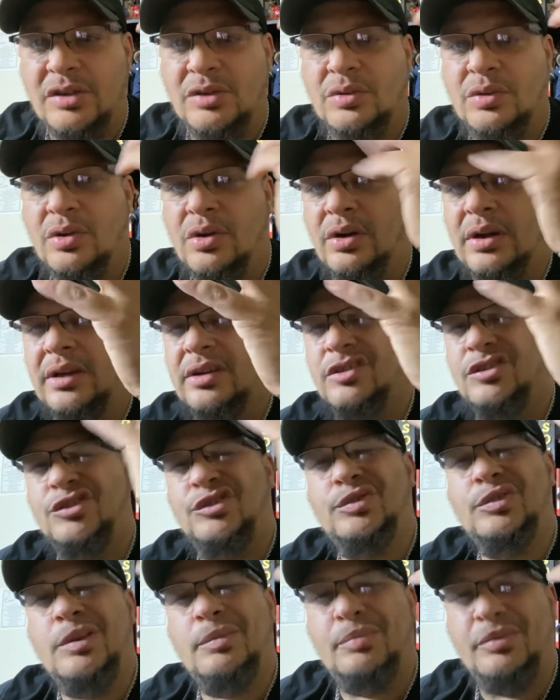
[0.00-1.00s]
or like a
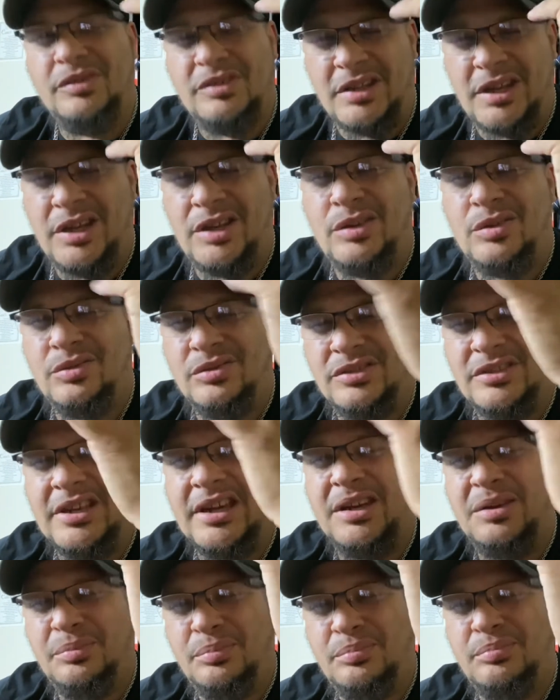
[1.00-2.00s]
sweet potato
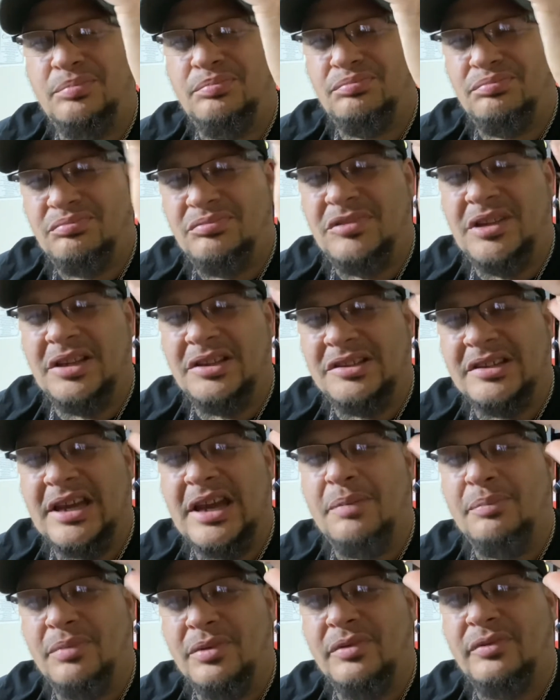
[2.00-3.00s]
type, that
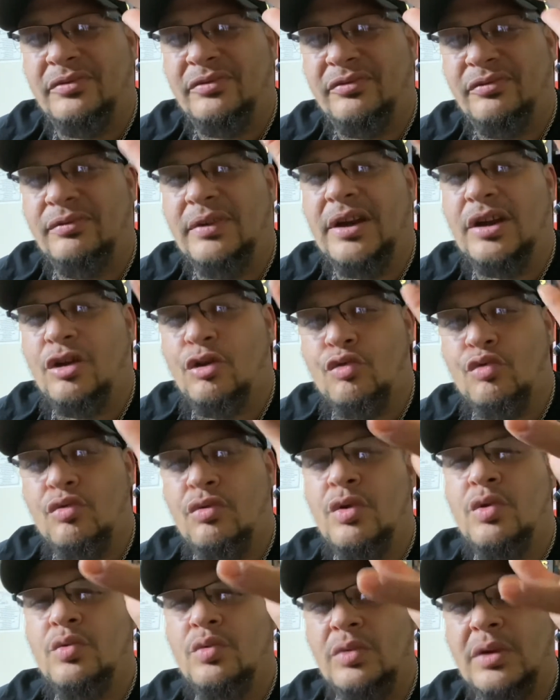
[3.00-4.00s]
type of like a
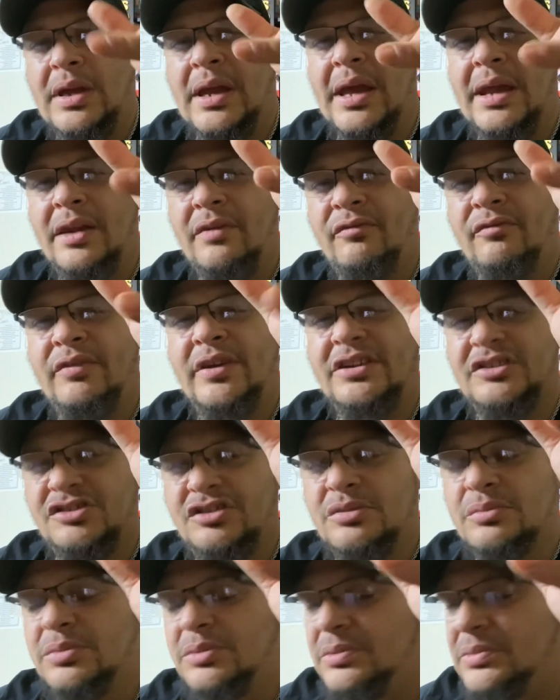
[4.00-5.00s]
root kind of
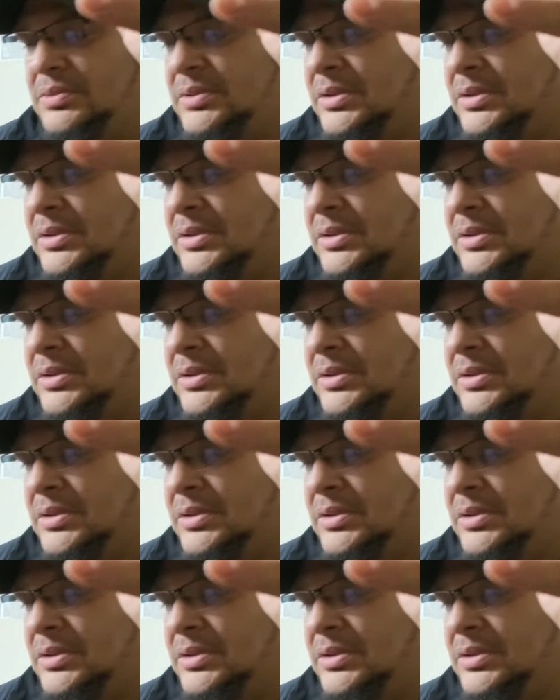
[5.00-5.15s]
vegetable.